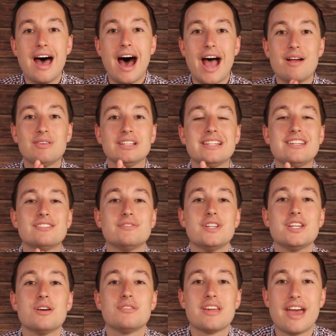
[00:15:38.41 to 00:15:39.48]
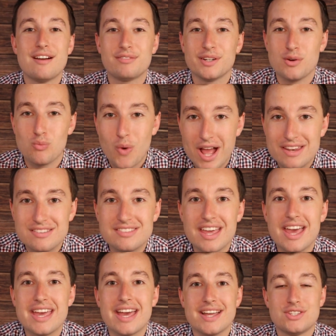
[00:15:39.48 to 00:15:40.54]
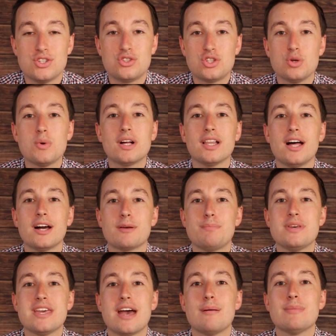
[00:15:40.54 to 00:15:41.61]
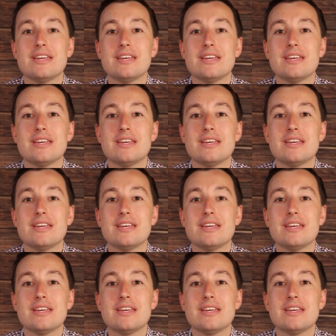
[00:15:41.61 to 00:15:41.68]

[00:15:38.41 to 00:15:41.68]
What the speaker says: I release videos every Wednesday at 2:00 p.m.